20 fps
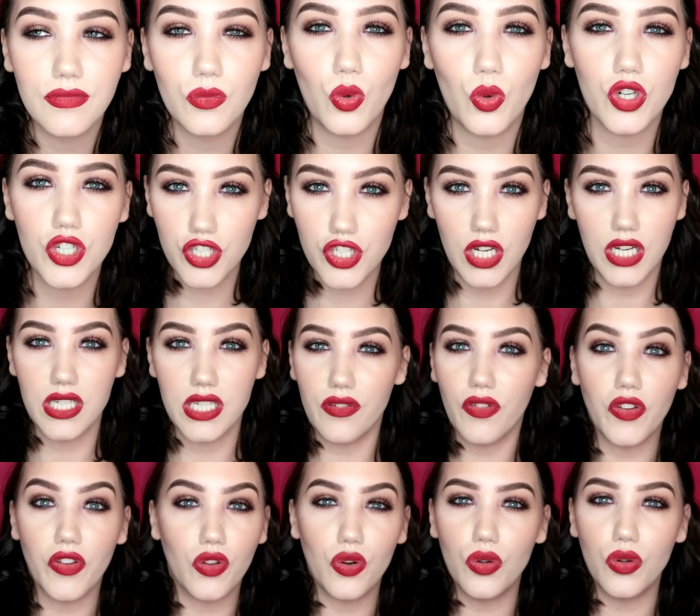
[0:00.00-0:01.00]
what's changed. I've
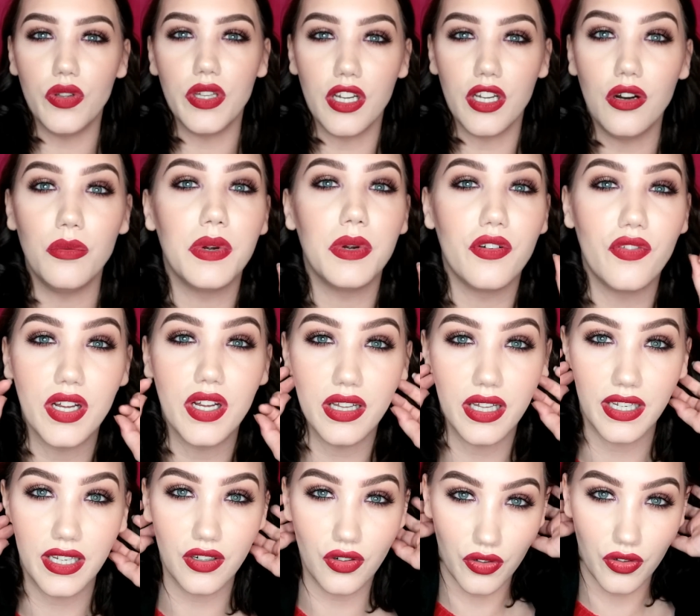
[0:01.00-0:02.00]
also only got my ring
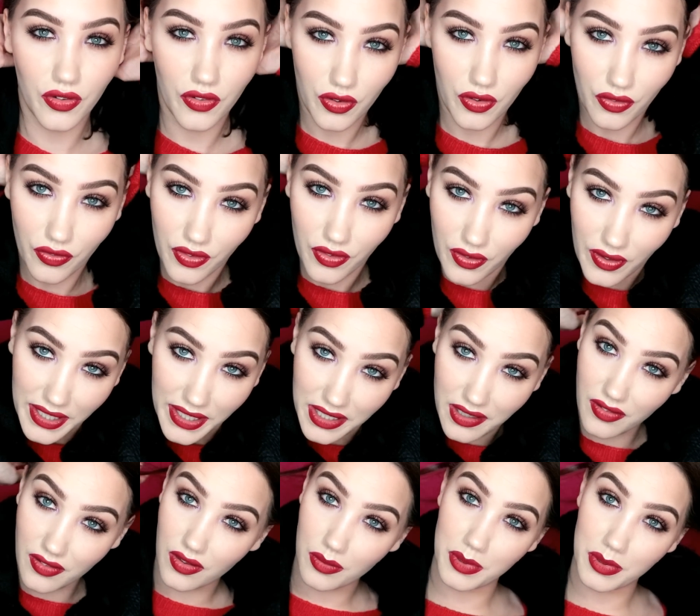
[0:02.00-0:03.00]
light on, so if the
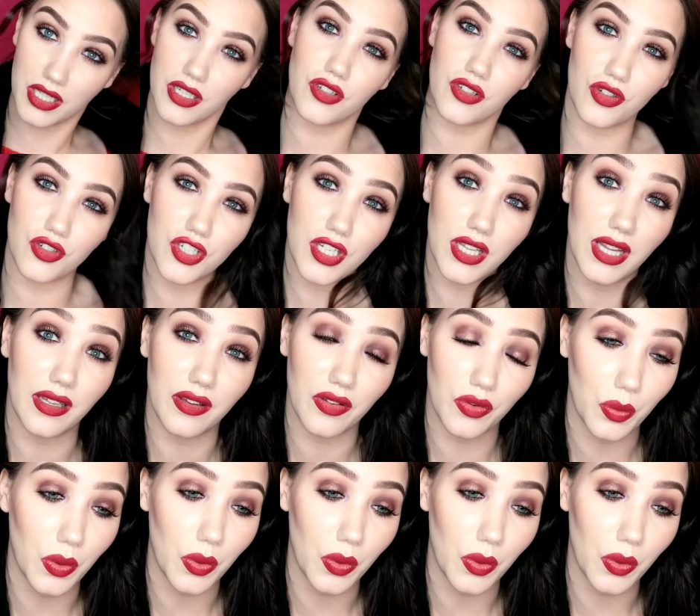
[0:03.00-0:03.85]
lighting's a bit dodgy, that's